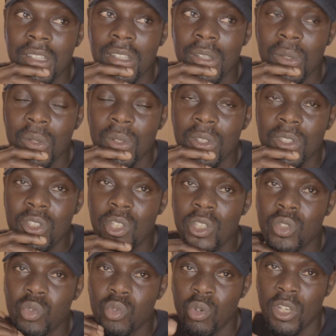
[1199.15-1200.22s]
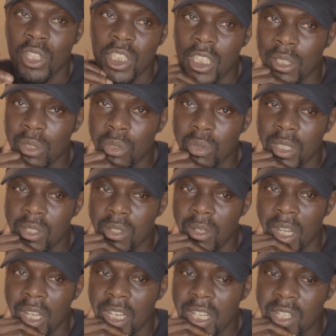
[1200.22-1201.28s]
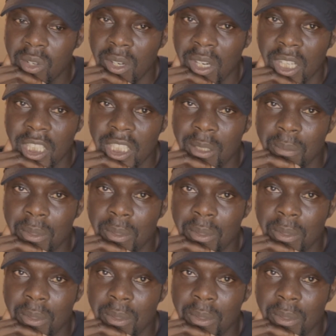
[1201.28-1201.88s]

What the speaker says: you don't just rush into any scholarship.